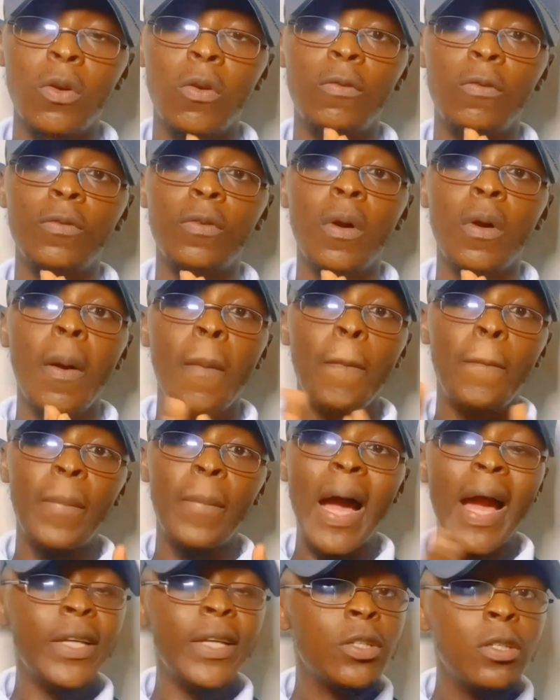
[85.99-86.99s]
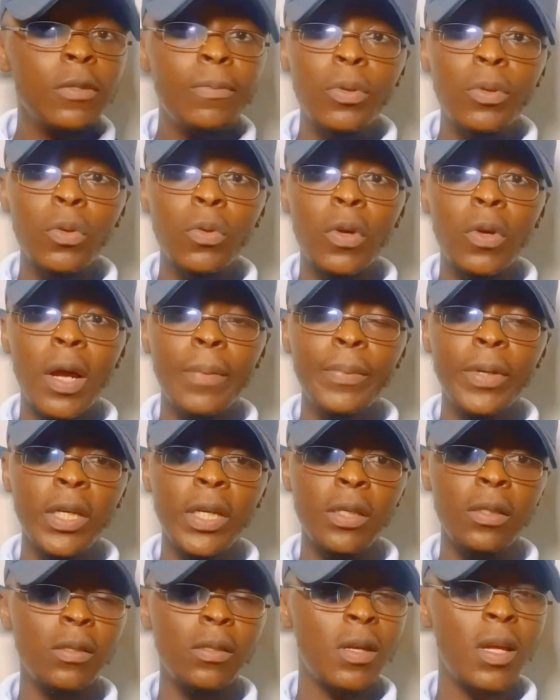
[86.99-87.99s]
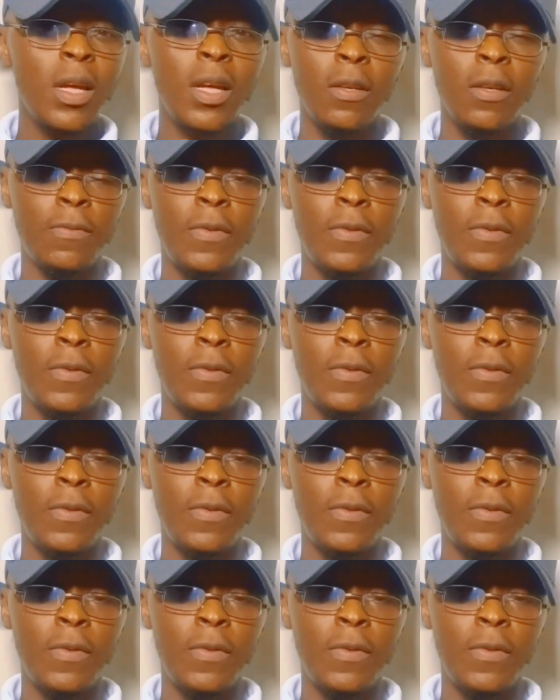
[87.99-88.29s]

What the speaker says: of Python programming.